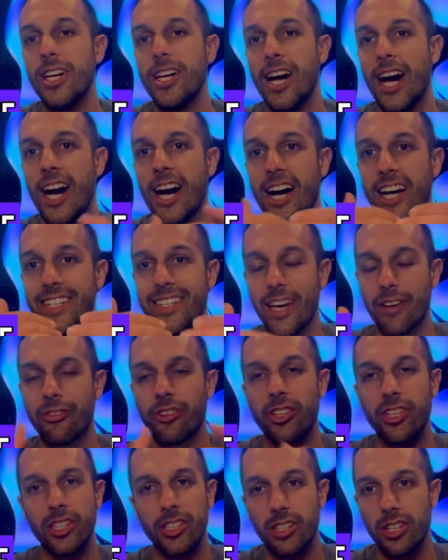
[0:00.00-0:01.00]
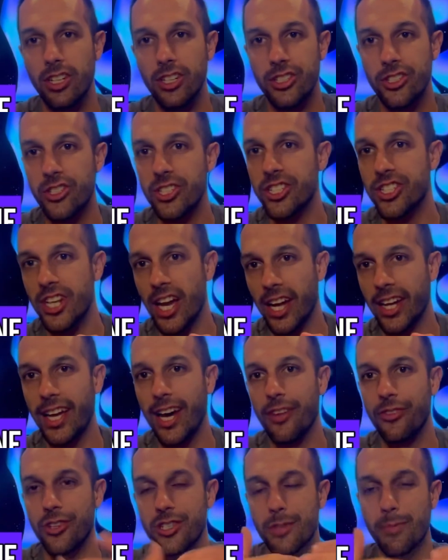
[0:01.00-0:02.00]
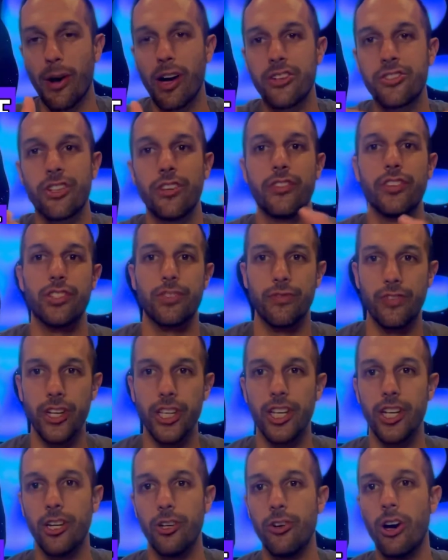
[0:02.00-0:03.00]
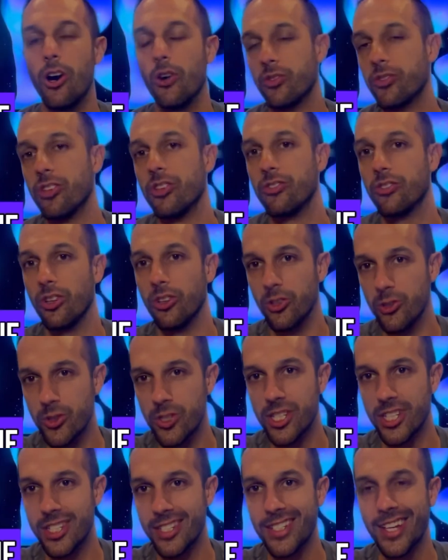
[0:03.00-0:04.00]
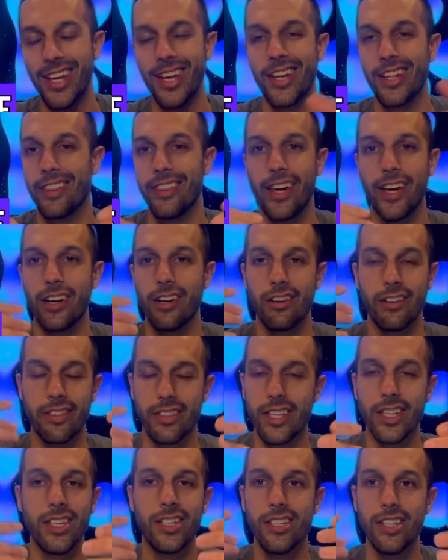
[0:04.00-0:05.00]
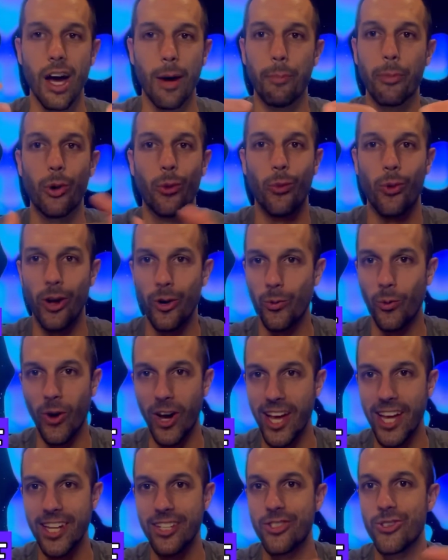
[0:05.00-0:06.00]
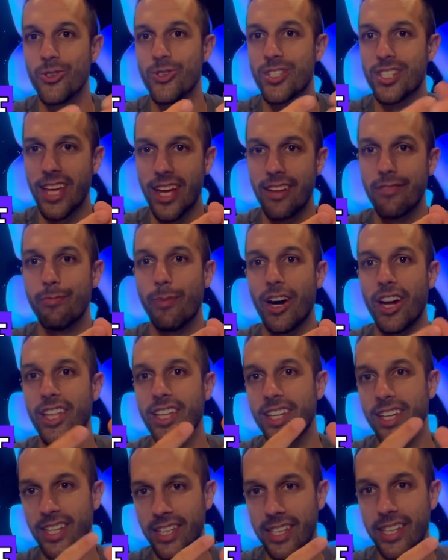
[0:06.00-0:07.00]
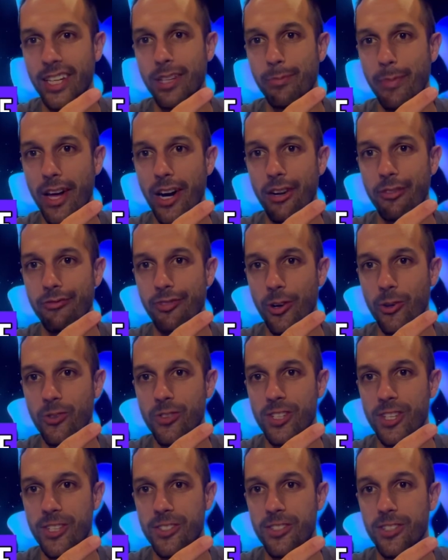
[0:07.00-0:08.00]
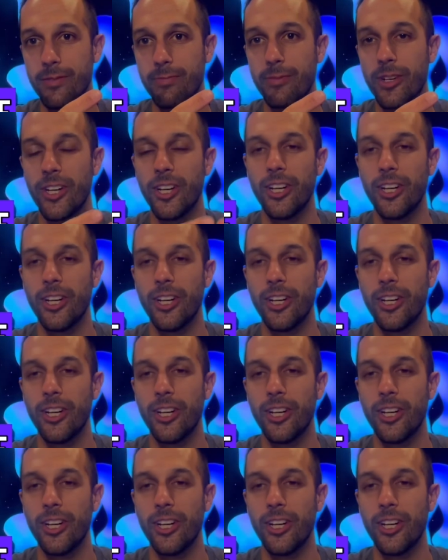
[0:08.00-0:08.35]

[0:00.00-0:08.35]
I definitely encourage you to check out the sponsor of this video, Hosted Solutions. They are the #1 way to save money and get a better phone system.